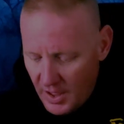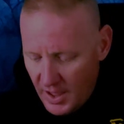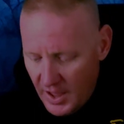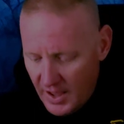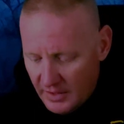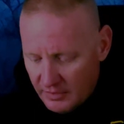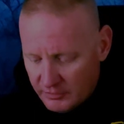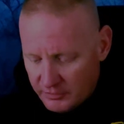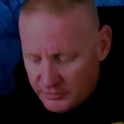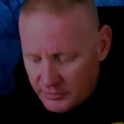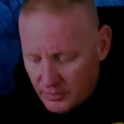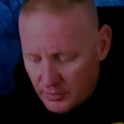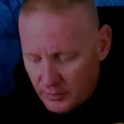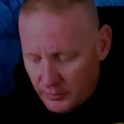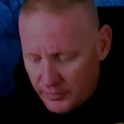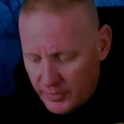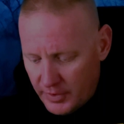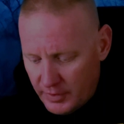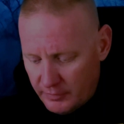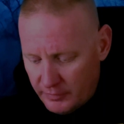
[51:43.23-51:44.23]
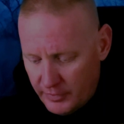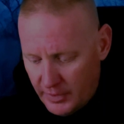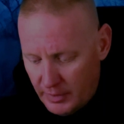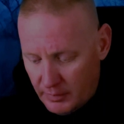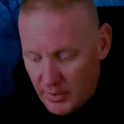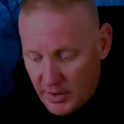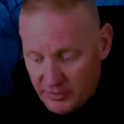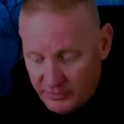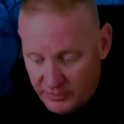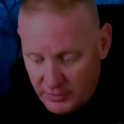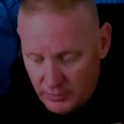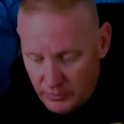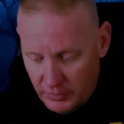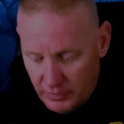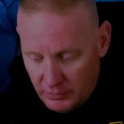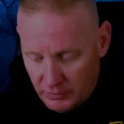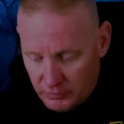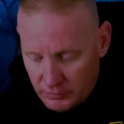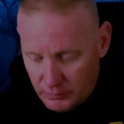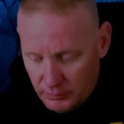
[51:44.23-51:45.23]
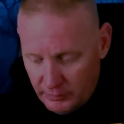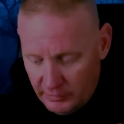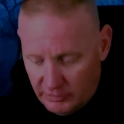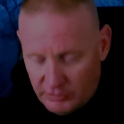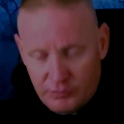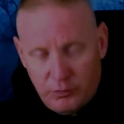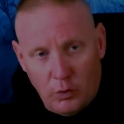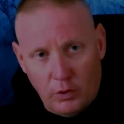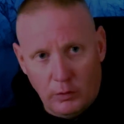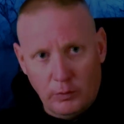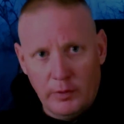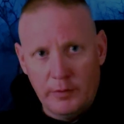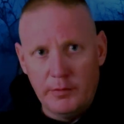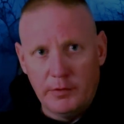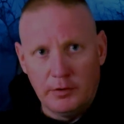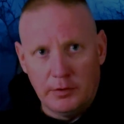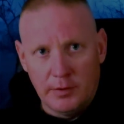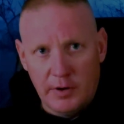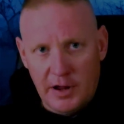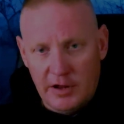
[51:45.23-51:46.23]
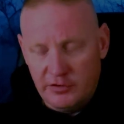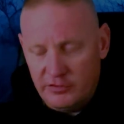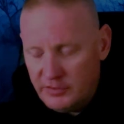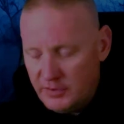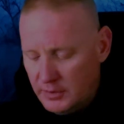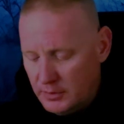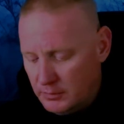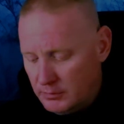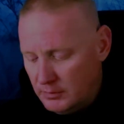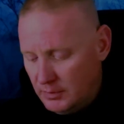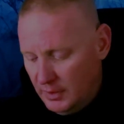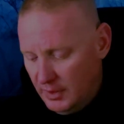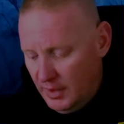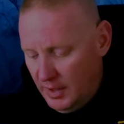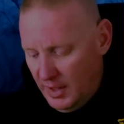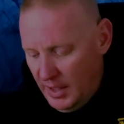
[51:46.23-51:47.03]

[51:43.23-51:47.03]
And so they rescue these four women are rescued.